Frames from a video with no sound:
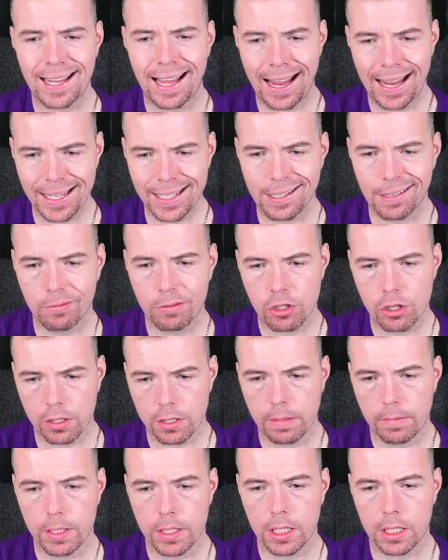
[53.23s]
87 shots,
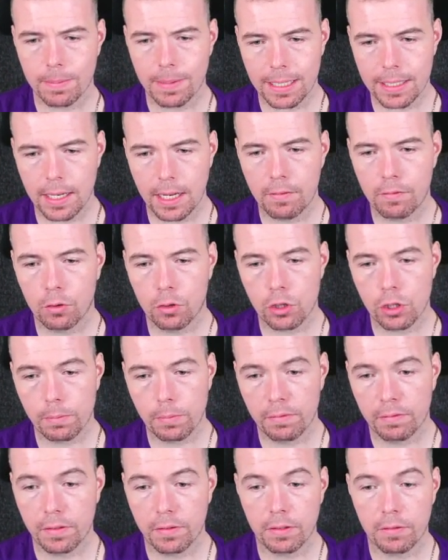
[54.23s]
76 passing, 84
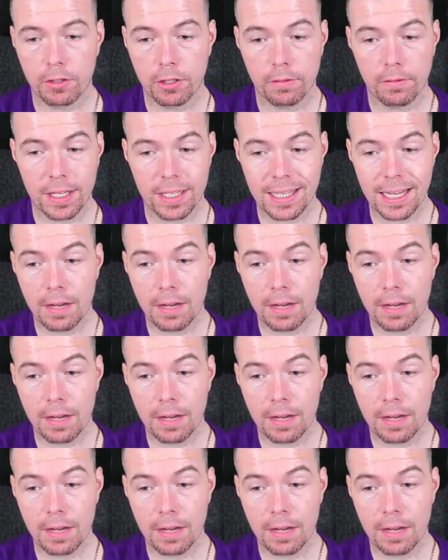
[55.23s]
dribbling, 53 defense,